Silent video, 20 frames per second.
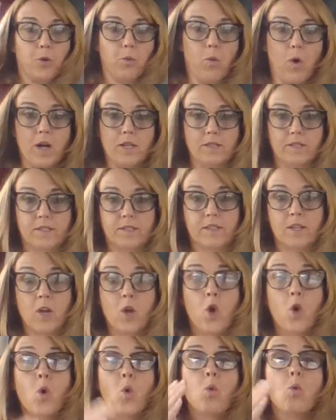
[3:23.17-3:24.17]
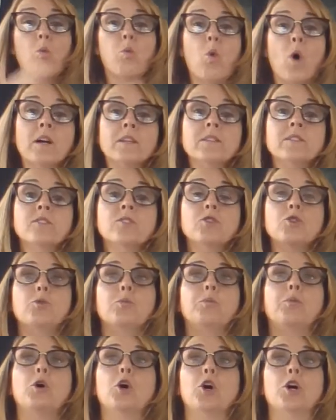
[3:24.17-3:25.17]
your ones. Once
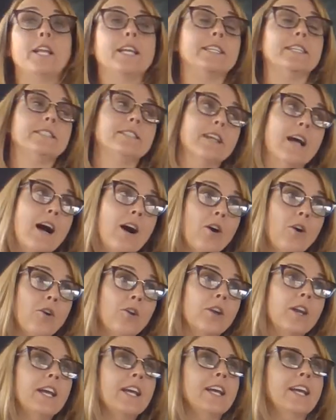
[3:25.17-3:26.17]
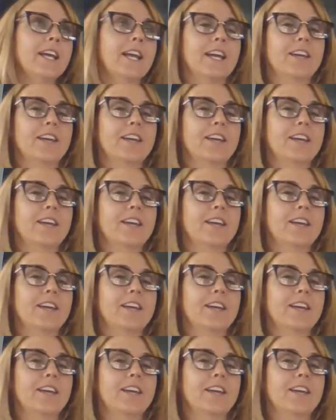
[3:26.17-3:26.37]
you put it down